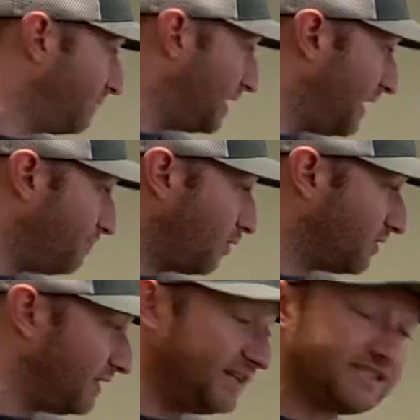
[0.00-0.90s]
in both
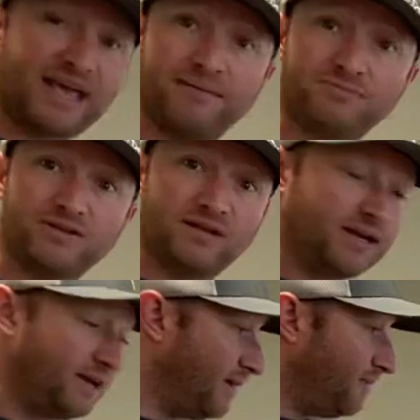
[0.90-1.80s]
of these games,
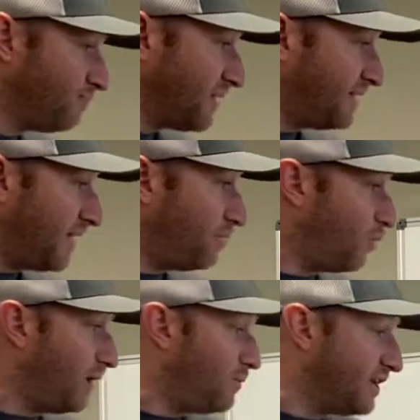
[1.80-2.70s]
then
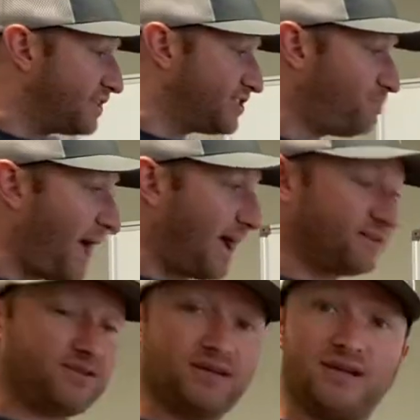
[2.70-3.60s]
we would
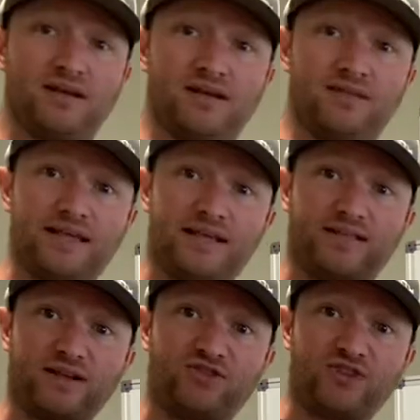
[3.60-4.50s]
expect that
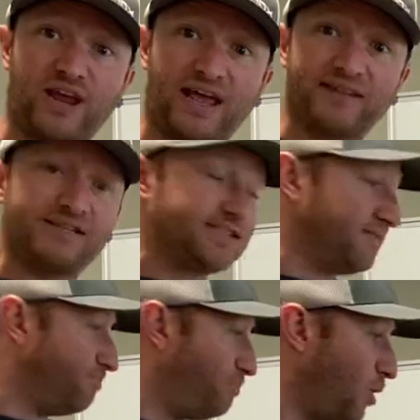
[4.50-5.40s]
the chances
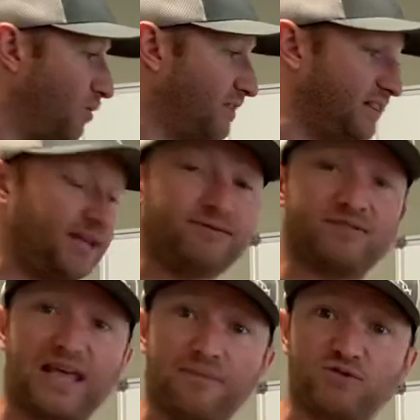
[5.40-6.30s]
of both of these
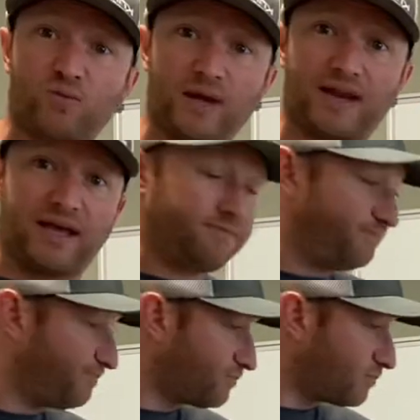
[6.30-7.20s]
games winning
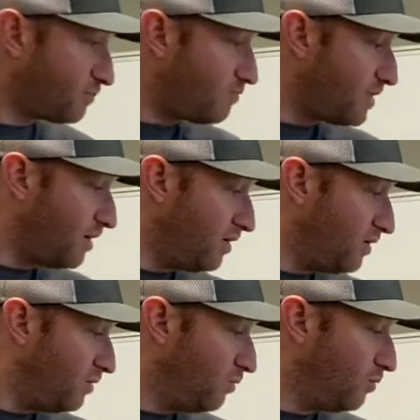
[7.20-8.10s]

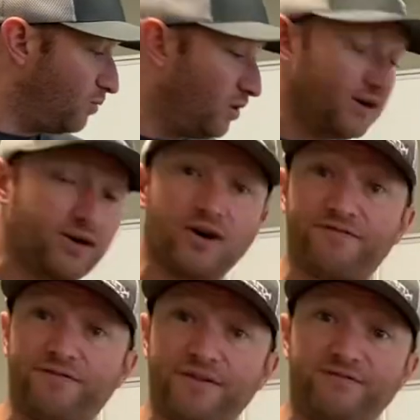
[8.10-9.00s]
will occur
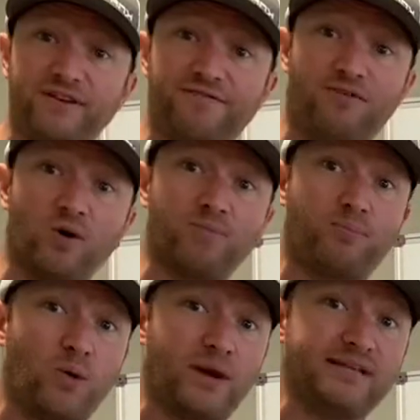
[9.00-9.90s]

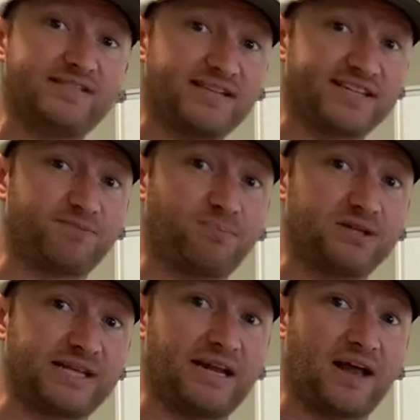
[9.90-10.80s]

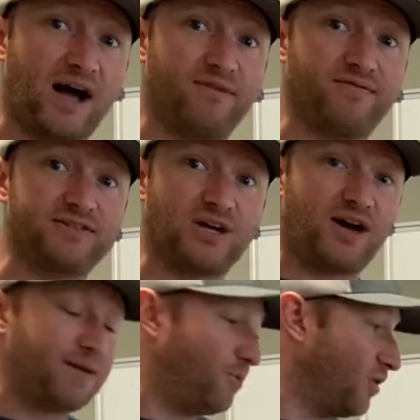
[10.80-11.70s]
54.6% of the
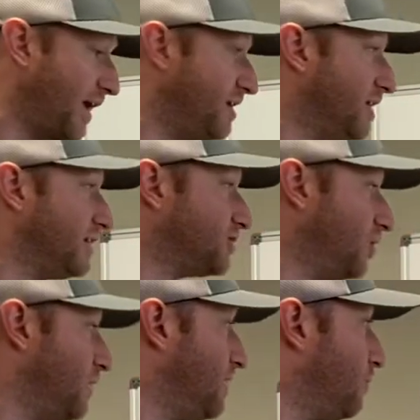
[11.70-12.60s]
time, okay?
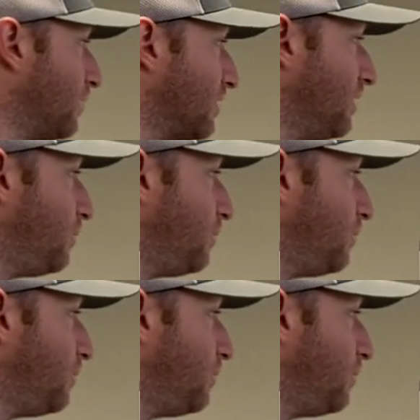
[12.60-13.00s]
So we're gonna